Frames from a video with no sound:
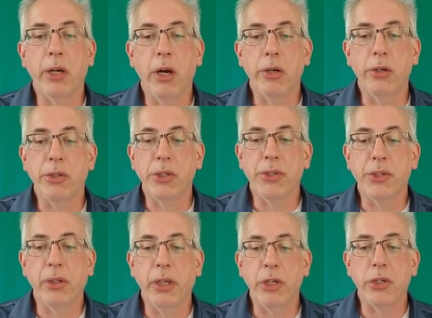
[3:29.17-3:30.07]
Carter's
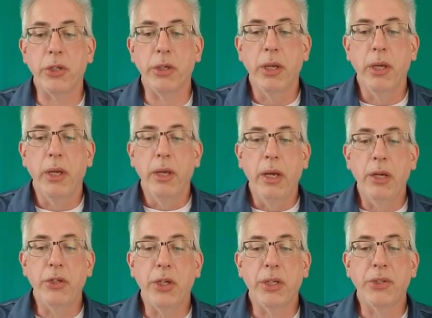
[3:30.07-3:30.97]
installation.
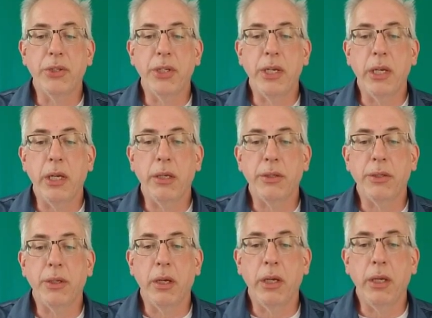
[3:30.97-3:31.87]
As you can see,
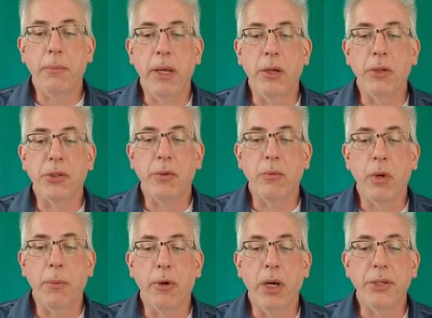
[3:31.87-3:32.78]
it
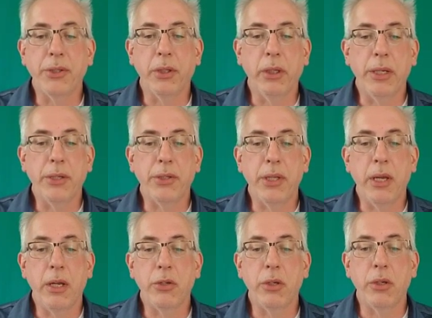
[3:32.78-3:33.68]
rubber isolates
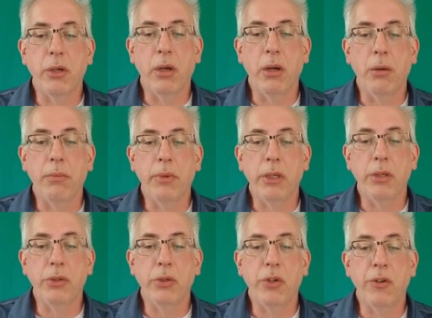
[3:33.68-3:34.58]
the engine
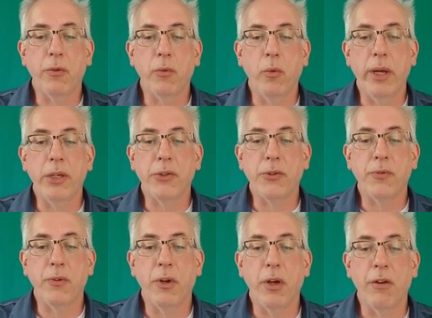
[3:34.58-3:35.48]
in two different
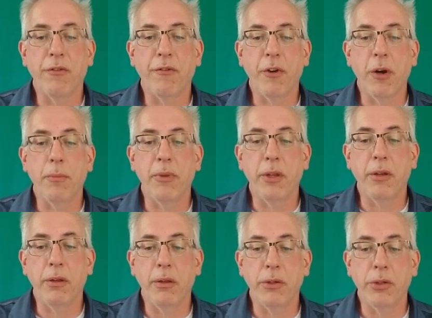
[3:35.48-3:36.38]
ways from
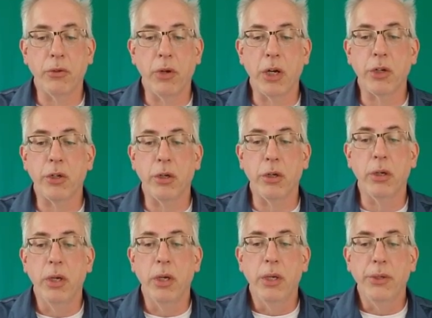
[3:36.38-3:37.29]
the
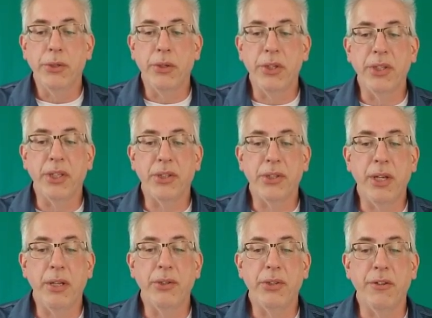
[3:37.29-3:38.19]
structure. So this
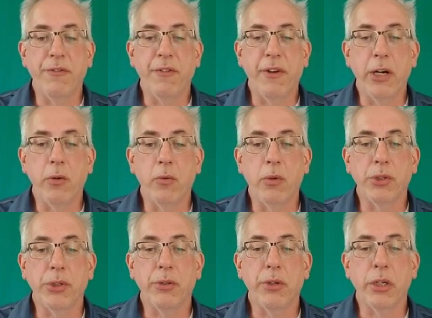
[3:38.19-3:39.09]
extends the
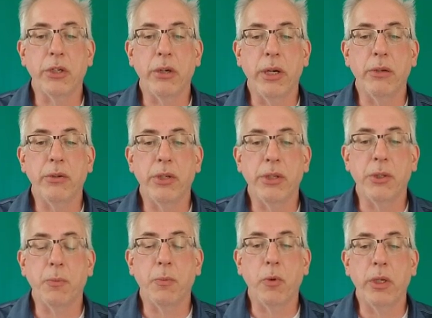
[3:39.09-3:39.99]
firewall structure out to
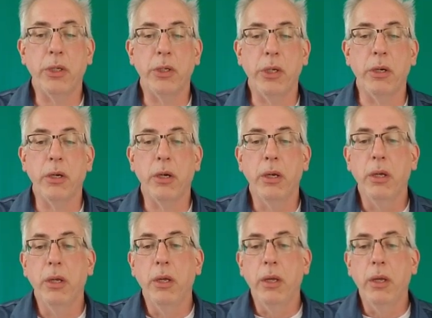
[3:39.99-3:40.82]
this point here.